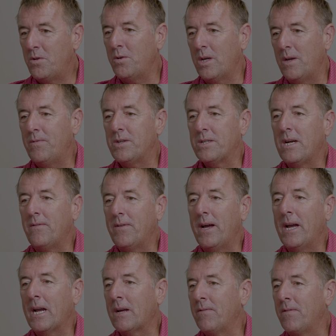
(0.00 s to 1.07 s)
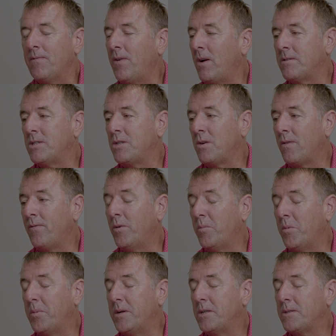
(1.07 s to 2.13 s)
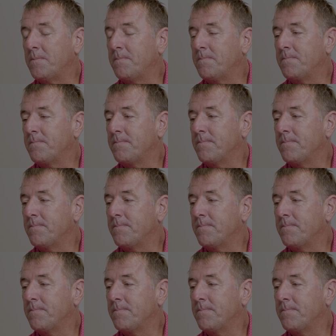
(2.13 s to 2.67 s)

you give yourself a heck of an advantage on a football pitch.